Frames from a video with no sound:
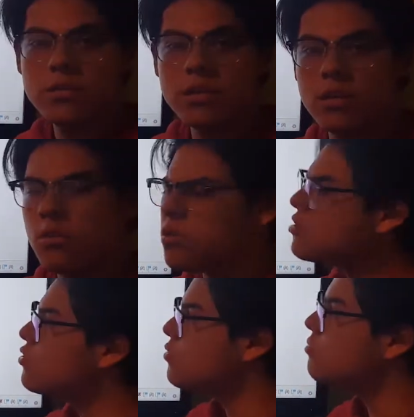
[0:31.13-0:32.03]
in order
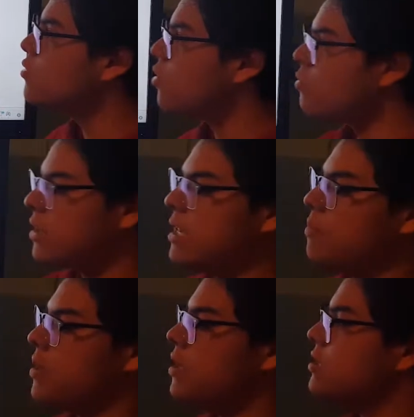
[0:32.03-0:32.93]
to
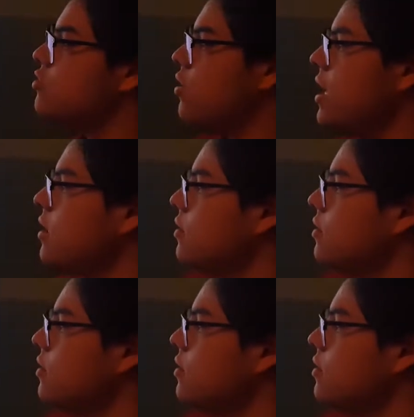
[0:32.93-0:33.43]
keep it straight.